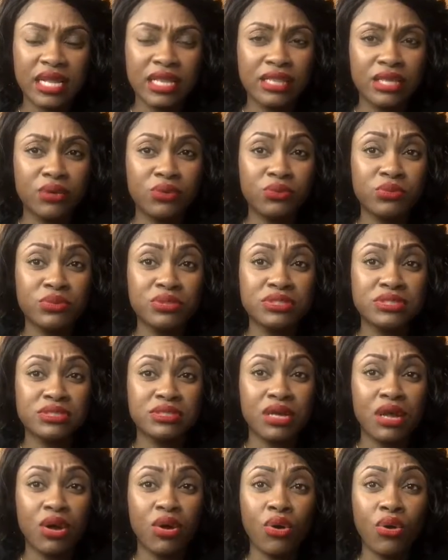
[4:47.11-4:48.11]
and there
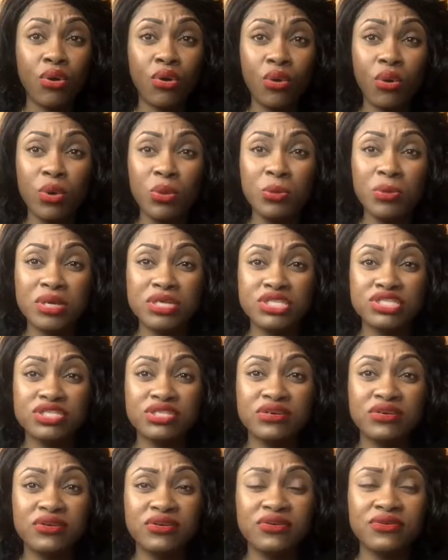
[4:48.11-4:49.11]
was a whole bunch
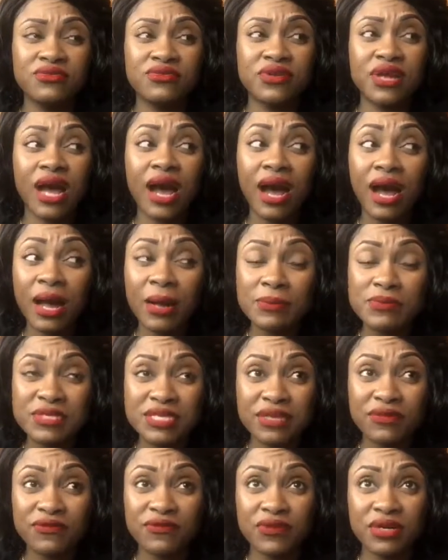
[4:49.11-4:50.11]
of cops
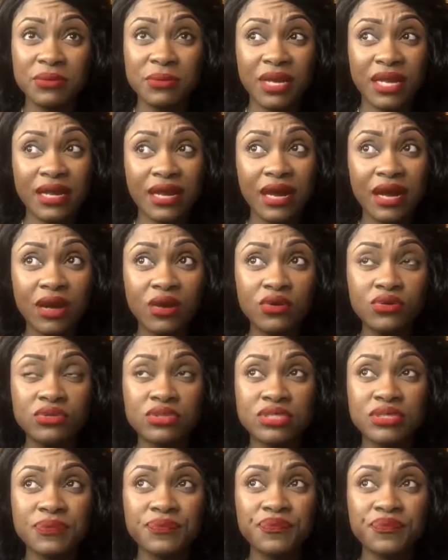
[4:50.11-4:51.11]
in front of my
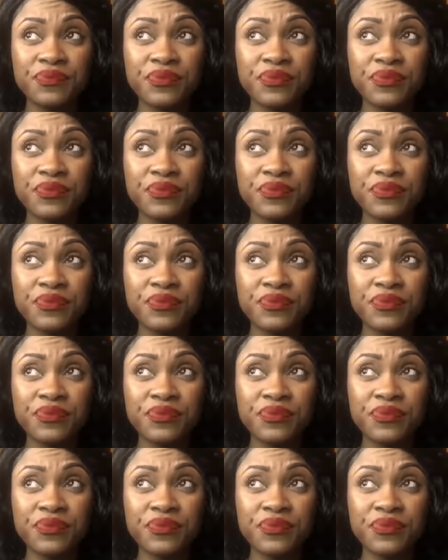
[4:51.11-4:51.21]
house.